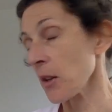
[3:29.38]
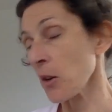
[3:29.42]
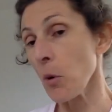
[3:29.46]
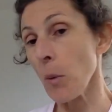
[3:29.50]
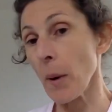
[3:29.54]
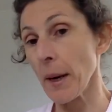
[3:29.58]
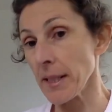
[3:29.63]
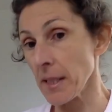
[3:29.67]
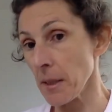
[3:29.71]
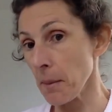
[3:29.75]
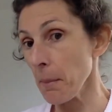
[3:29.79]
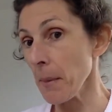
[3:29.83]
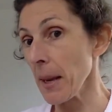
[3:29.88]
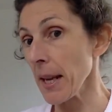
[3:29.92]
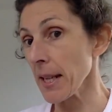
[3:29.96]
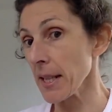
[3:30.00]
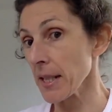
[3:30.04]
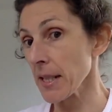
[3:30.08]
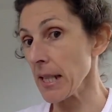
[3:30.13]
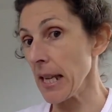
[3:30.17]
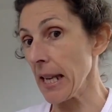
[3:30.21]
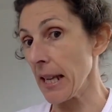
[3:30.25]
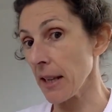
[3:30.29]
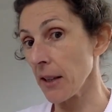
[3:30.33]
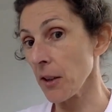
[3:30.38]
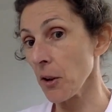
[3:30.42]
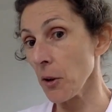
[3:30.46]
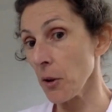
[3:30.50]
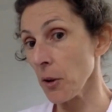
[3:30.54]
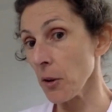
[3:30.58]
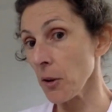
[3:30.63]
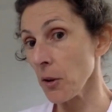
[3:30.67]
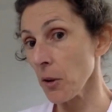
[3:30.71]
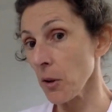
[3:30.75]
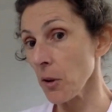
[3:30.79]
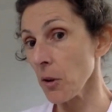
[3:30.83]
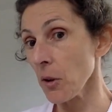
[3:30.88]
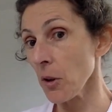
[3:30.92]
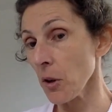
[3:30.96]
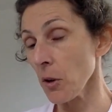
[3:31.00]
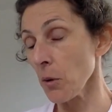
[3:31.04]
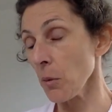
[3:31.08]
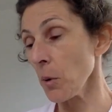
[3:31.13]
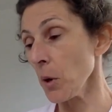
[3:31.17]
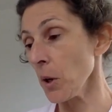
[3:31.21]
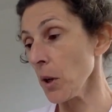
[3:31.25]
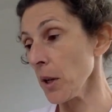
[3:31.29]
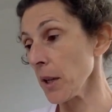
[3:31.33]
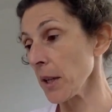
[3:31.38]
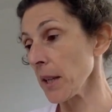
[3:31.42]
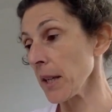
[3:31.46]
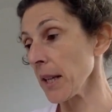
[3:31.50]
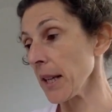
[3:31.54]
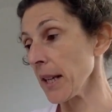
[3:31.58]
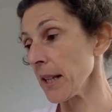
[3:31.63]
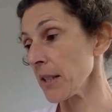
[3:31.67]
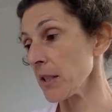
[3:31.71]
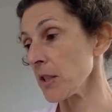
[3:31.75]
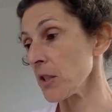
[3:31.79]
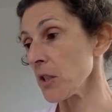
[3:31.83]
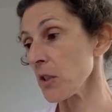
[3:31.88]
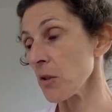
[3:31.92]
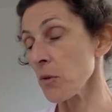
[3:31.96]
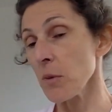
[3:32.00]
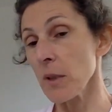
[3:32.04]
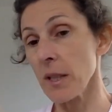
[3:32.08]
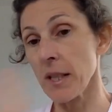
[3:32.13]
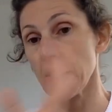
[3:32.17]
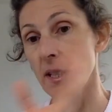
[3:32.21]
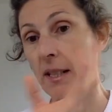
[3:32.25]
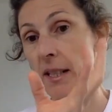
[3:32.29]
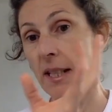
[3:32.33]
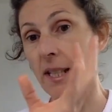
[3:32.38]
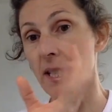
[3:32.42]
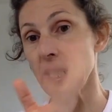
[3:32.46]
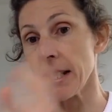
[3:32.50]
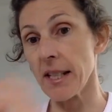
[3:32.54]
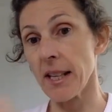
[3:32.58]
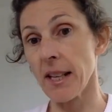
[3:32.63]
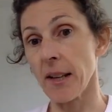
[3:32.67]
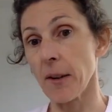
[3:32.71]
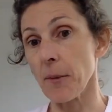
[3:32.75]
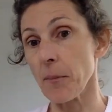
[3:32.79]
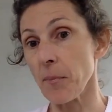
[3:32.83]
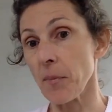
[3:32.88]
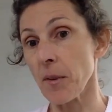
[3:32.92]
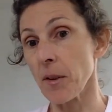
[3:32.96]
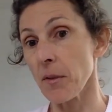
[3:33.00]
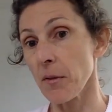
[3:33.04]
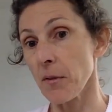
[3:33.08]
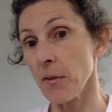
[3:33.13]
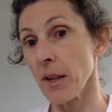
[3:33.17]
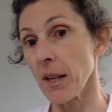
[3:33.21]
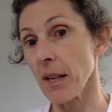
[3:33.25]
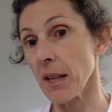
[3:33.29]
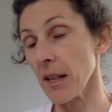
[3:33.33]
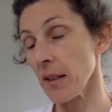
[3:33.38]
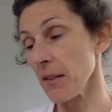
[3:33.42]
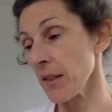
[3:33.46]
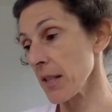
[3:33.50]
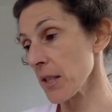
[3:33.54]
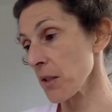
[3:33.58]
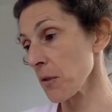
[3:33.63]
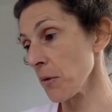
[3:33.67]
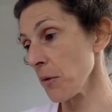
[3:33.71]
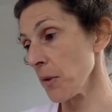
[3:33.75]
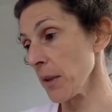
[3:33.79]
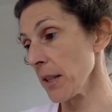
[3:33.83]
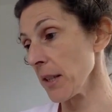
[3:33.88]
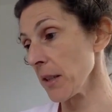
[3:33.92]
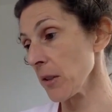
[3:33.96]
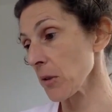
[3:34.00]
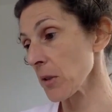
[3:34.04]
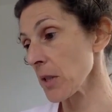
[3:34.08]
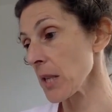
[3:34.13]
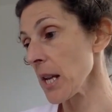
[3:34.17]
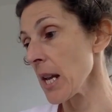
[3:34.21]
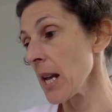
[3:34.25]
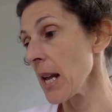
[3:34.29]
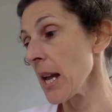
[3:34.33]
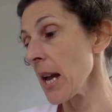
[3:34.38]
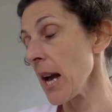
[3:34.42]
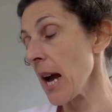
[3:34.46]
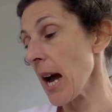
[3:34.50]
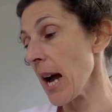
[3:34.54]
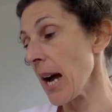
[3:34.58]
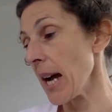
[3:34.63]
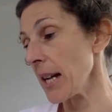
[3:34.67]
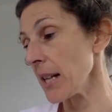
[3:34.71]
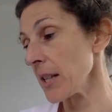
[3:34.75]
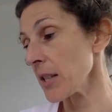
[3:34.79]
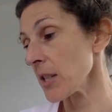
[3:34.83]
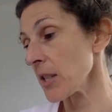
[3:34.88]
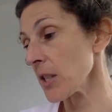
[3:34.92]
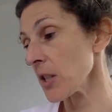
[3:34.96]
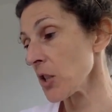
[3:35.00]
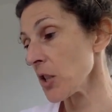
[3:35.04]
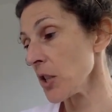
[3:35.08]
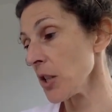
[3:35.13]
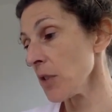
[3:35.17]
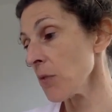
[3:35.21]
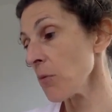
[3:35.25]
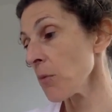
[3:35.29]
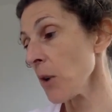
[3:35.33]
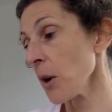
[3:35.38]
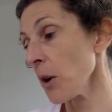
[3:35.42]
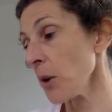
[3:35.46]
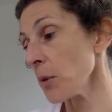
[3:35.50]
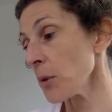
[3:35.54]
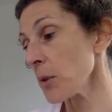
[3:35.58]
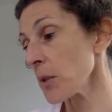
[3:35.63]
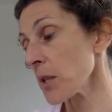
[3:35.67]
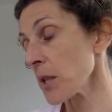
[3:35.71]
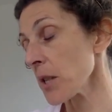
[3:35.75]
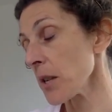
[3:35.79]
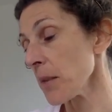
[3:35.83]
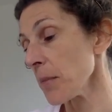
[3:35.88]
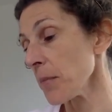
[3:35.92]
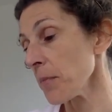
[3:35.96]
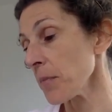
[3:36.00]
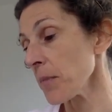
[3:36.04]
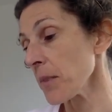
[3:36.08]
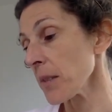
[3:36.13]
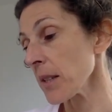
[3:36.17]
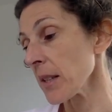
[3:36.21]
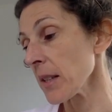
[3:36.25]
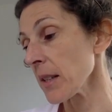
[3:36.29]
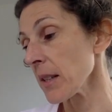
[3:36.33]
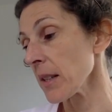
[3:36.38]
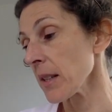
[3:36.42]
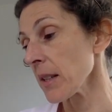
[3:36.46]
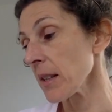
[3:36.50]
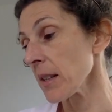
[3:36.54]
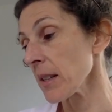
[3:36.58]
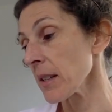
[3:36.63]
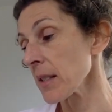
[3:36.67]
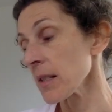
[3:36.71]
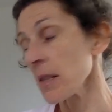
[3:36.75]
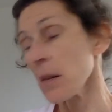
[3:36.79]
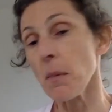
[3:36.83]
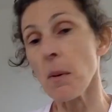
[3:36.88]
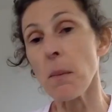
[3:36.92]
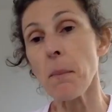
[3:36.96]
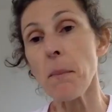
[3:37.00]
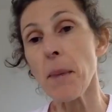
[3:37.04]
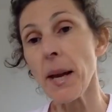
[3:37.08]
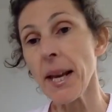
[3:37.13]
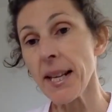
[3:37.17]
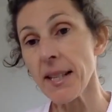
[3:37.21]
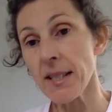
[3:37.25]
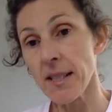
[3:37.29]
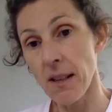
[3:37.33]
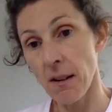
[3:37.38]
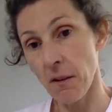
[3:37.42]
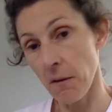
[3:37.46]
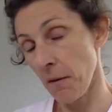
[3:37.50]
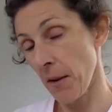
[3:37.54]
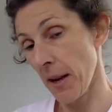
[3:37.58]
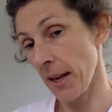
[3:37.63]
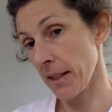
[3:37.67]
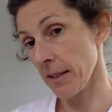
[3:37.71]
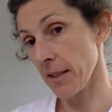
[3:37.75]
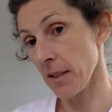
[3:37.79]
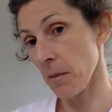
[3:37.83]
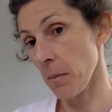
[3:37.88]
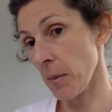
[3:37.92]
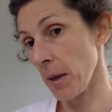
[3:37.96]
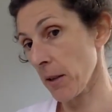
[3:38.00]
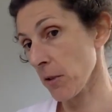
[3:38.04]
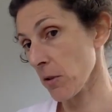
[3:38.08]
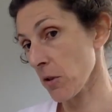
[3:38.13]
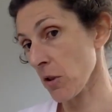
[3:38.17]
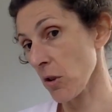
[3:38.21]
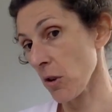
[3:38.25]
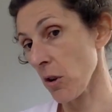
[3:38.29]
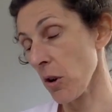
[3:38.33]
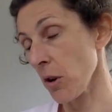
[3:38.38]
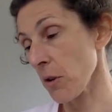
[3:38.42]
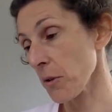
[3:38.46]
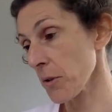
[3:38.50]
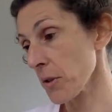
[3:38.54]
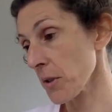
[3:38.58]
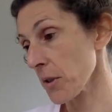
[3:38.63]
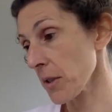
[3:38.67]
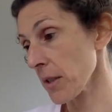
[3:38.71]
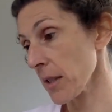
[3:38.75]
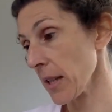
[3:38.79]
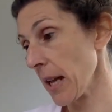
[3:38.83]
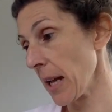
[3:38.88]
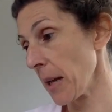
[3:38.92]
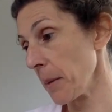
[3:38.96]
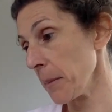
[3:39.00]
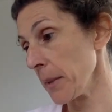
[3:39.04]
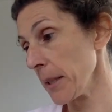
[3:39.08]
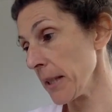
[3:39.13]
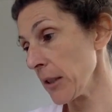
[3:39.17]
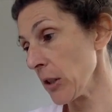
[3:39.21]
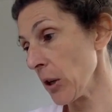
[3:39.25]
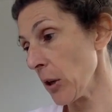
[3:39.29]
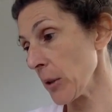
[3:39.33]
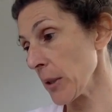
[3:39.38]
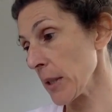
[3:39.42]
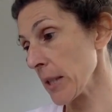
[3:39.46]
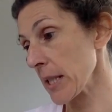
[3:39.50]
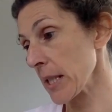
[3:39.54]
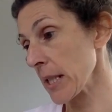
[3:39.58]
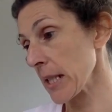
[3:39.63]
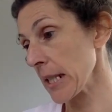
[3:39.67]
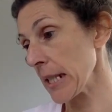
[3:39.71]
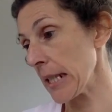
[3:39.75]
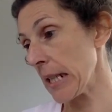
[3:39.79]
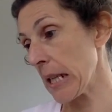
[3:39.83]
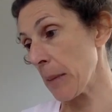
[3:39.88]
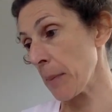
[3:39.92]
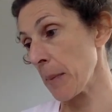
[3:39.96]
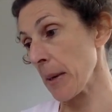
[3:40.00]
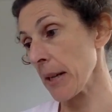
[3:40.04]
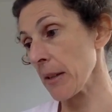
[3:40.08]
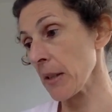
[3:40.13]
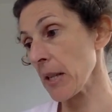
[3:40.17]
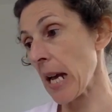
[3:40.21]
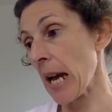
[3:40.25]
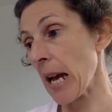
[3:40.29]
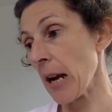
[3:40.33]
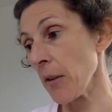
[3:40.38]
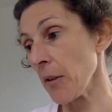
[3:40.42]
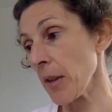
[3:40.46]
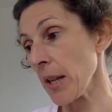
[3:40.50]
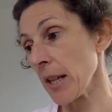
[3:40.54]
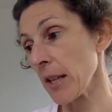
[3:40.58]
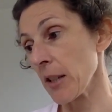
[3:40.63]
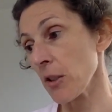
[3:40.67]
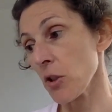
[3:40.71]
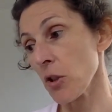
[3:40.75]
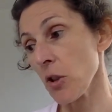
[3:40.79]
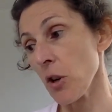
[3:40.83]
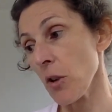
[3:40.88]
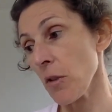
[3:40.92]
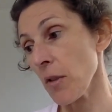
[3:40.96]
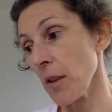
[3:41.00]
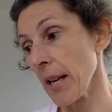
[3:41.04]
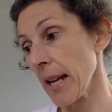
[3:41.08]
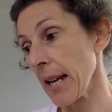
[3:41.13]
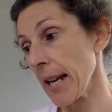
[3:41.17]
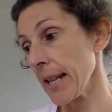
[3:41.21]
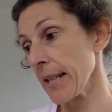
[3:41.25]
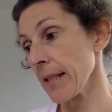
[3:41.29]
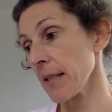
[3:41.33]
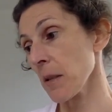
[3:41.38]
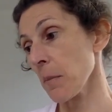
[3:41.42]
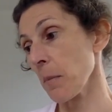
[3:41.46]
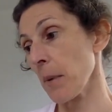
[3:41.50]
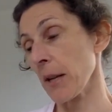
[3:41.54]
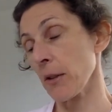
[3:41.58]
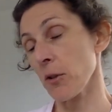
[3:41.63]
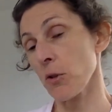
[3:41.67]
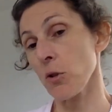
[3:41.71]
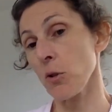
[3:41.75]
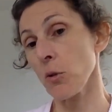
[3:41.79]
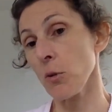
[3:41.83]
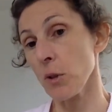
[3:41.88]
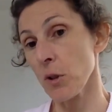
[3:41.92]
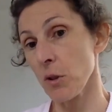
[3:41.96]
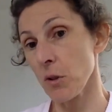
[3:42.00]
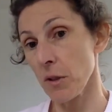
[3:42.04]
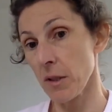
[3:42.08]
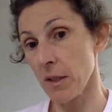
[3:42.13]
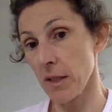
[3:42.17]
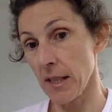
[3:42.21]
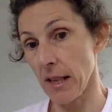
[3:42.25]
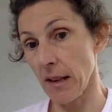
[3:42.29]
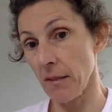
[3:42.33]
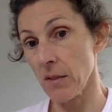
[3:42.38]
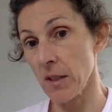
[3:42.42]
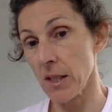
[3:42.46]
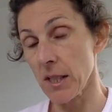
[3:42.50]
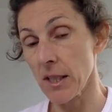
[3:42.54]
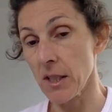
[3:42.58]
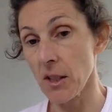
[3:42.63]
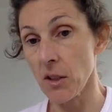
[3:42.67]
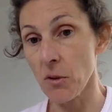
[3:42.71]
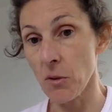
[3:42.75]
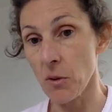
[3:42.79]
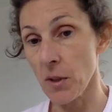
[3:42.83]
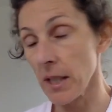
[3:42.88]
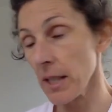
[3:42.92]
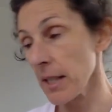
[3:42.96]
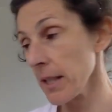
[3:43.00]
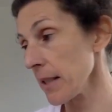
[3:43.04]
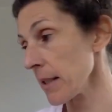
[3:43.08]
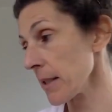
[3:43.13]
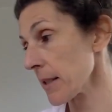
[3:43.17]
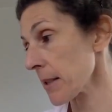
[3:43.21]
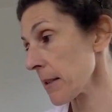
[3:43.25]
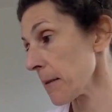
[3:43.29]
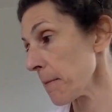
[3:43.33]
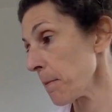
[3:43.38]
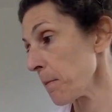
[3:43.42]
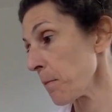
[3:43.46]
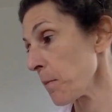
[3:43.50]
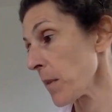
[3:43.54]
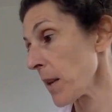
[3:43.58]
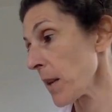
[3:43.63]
quite amazing, her work. And she's really a leading figure in this field. And she wrote some amazing facts about sloths. I mean, honestly, about how they can turn their heads about 270 degrees,